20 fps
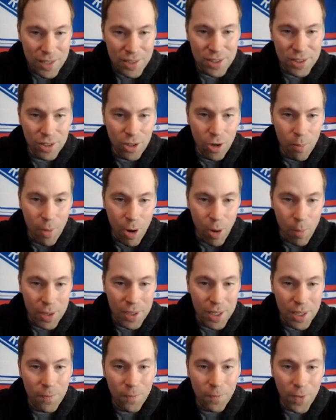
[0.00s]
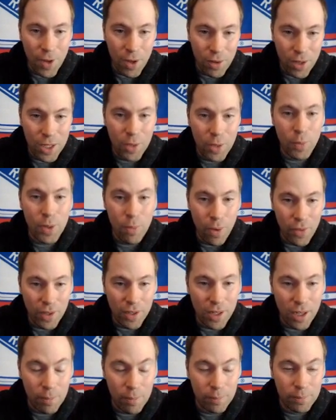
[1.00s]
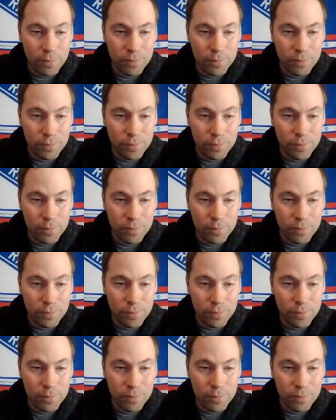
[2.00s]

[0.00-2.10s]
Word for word: single moment, it felt like we won the cup.